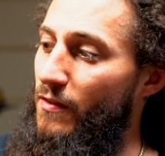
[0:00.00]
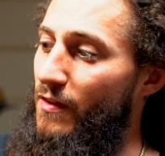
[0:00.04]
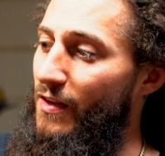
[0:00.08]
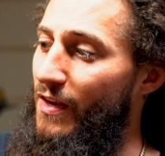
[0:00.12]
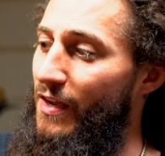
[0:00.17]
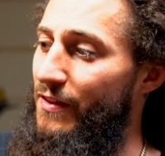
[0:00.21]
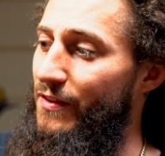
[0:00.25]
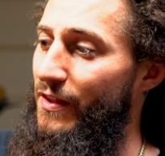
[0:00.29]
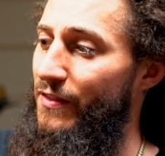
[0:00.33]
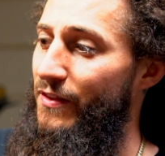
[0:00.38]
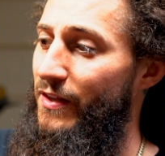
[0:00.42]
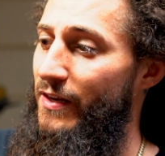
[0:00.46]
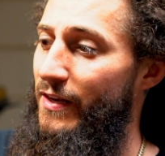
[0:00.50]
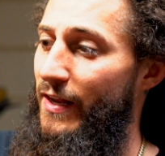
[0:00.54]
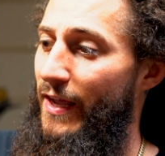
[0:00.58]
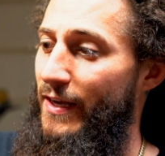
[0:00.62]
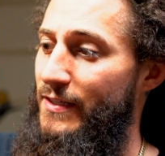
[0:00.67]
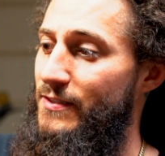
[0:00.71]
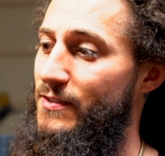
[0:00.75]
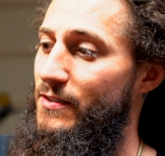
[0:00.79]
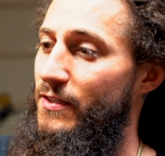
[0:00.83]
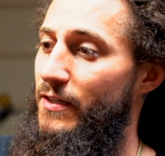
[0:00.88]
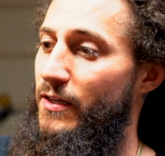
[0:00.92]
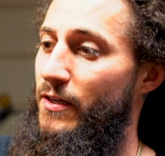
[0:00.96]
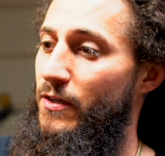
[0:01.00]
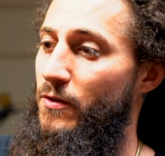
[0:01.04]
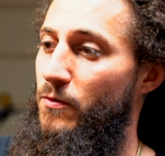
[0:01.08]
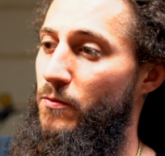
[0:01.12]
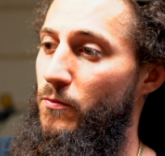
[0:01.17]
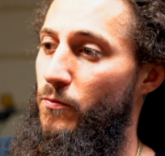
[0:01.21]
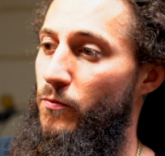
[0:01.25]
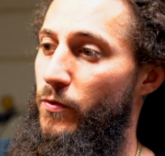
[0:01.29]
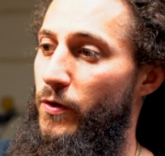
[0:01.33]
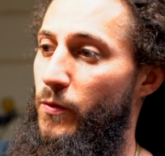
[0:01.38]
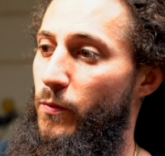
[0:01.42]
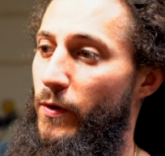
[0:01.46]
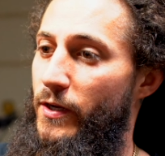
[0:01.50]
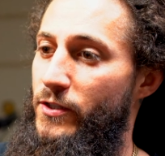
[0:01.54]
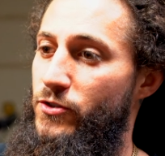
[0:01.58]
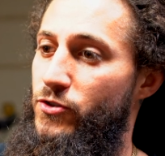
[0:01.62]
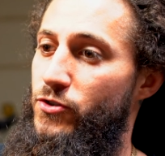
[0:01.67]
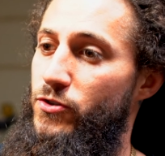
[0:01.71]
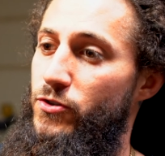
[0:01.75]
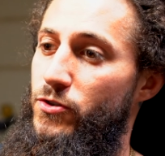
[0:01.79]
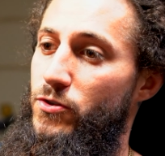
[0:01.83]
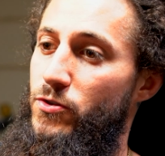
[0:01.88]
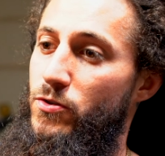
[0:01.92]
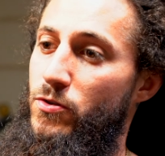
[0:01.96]
And then the next thing we went
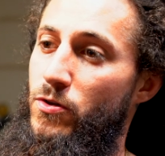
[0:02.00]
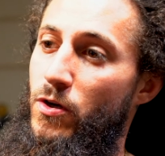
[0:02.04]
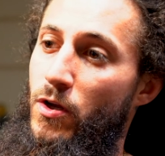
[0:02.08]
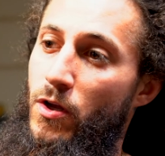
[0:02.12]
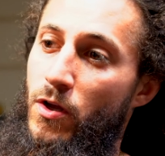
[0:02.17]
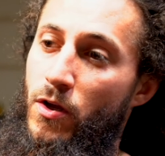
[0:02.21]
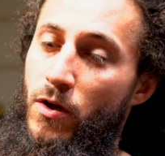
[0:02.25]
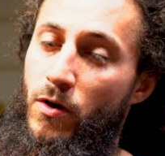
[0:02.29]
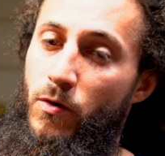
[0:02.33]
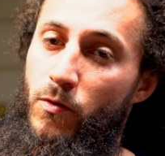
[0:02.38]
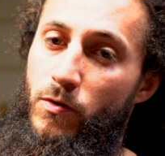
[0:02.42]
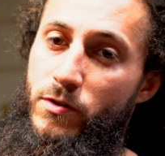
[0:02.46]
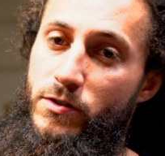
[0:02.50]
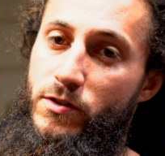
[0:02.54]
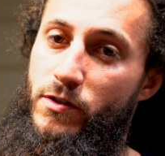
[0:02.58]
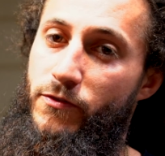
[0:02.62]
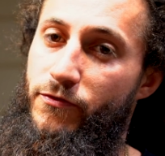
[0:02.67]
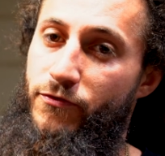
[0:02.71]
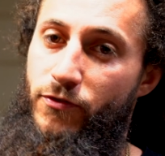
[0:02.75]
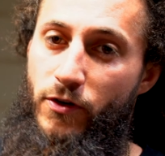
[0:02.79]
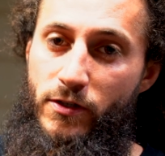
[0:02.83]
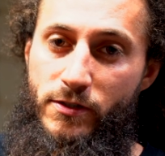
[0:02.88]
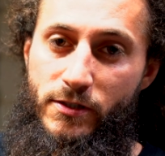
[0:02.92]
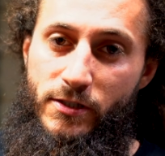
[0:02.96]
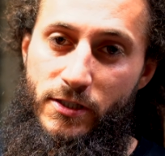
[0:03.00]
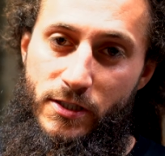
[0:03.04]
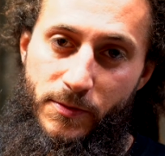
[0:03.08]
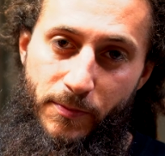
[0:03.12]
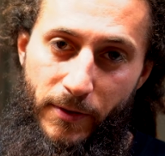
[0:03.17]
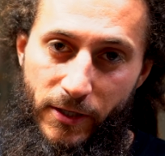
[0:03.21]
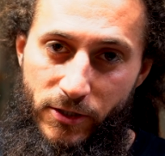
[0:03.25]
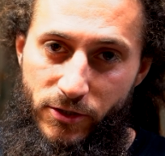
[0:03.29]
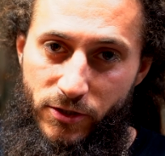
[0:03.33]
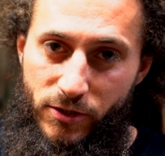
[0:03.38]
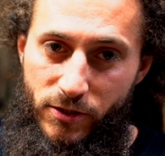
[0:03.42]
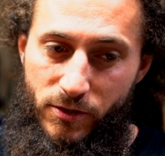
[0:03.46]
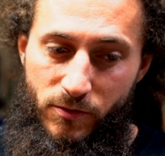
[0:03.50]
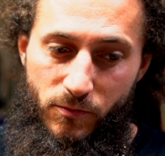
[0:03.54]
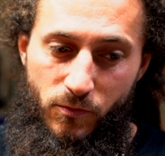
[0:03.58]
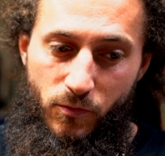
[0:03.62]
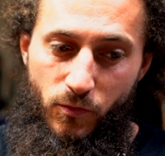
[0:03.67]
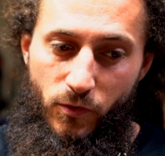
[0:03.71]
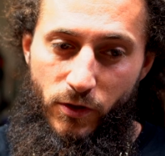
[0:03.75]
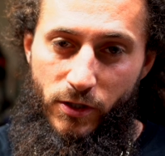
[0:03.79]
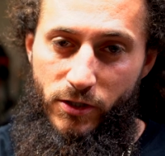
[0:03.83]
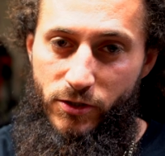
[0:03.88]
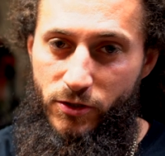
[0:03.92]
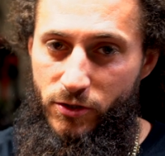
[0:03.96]
to was the front suspension,
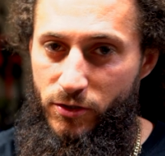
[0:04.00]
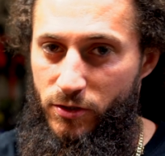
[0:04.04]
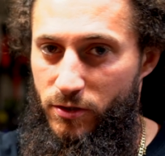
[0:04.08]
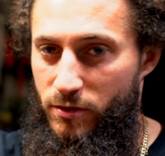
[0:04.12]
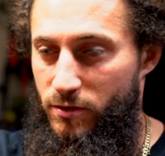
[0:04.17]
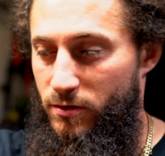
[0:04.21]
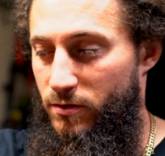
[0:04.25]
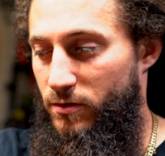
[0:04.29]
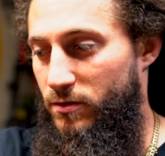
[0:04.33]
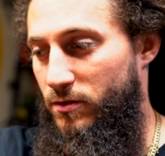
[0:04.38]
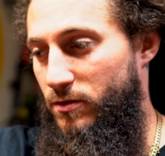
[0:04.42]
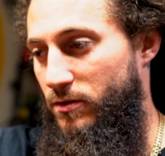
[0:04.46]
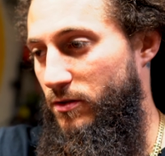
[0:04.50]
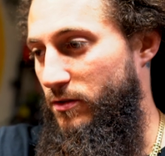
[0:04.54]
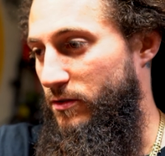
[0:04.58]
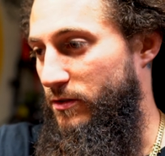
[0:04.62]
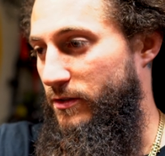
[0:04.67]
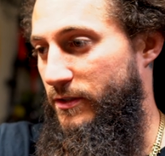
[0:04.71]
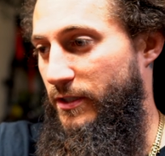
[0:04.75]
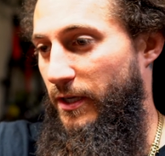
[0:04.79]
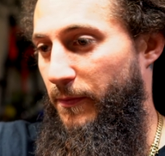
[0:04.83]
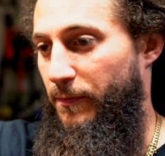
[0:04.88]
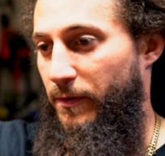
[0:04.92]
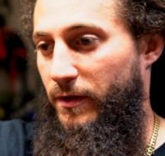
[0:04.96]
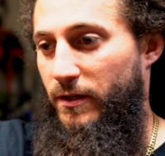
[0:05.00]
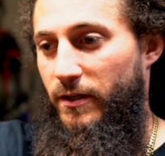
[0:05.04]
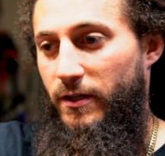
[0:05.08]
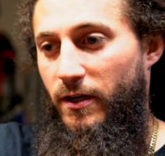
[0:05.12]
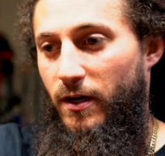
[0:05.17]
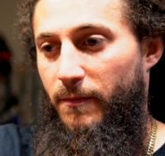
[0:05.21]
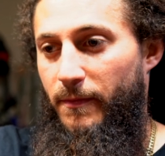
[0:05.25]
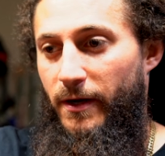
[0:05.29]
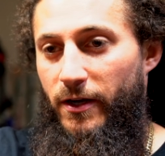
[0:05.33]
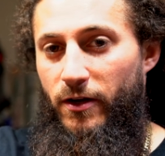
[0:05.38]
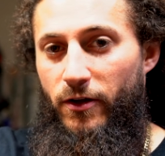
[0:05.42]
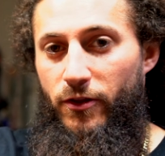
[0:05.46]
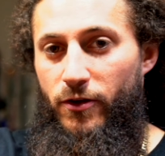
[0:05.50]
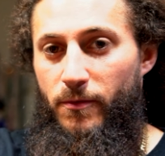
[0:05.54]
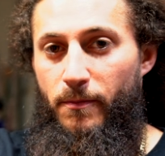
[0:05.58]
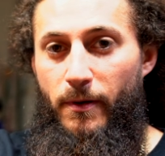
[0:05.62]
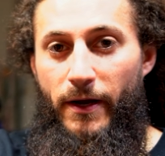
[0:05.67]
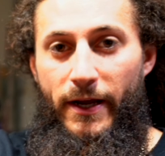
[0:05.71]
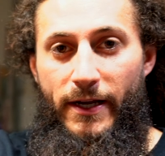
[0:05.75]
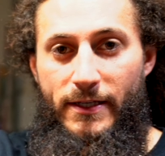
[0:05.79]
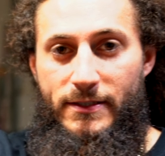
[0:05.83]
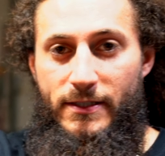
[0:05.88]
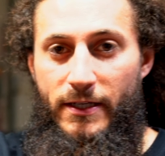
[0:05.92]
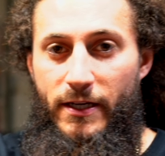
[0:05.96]
which typically on my other
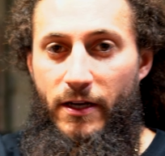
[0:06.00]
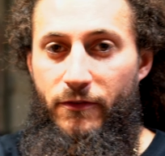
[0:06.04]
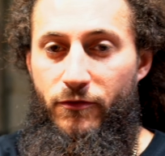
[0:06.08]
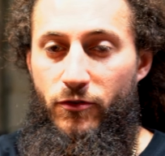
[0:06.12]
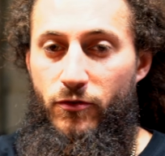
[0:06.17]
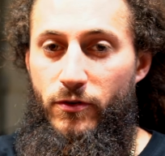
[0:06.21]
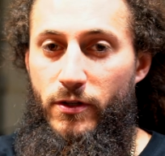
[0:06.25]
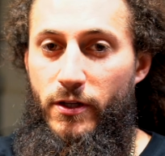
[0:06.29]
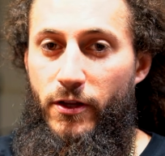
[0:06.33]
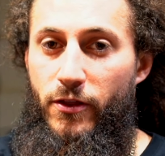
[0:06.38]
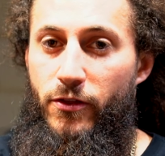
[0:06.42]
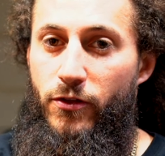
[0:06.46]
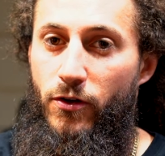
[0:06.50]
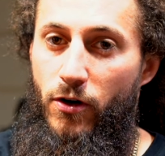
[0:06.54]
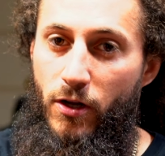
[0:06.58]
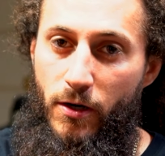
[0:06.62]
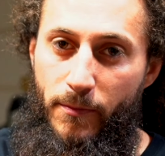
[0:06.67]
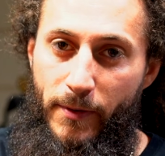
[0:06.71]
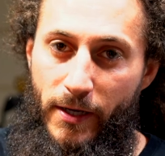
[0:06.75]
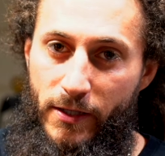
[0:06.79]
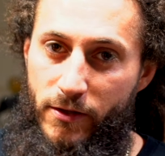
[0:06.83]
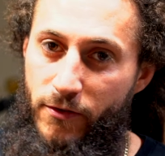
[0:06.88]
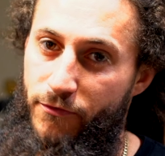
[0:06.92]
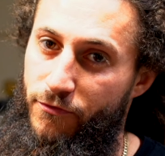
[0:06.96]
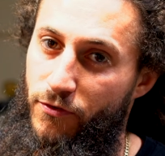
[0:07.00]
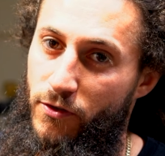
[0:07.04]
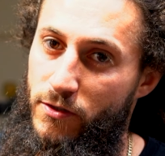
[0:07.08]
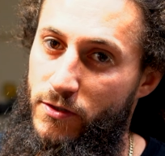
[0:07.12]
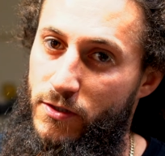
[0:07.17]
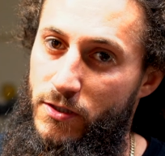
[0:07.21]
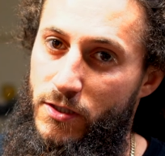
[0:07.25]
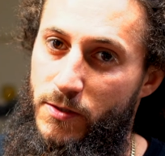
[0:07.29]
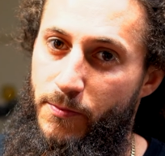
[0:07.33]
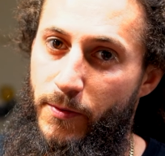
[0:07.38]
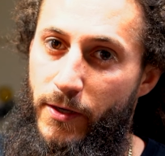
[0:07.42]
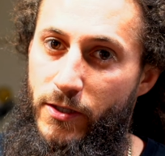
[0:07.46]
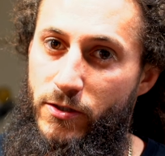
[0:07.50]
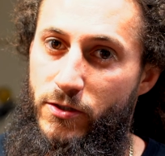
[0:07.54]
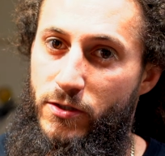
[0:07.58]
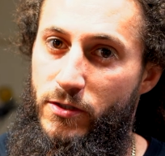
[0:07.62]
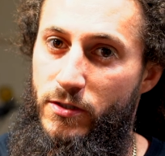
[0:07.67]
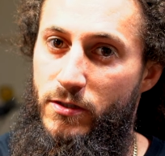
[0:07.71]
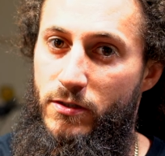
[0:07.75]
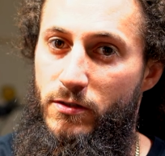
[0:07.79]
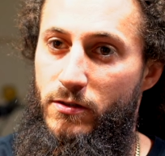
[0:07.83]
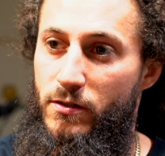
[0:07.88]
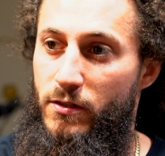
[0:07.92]
bikes I never really thought about the front suspension.